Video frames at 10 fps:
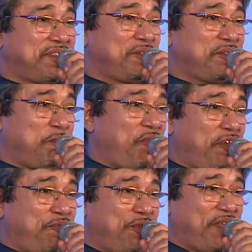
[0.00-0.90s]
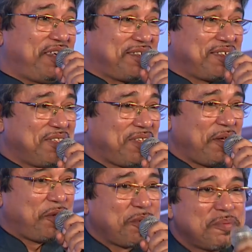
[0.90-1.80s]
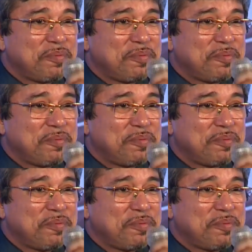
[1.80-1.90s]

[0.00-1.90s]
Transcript: So be ready for that. Thank you.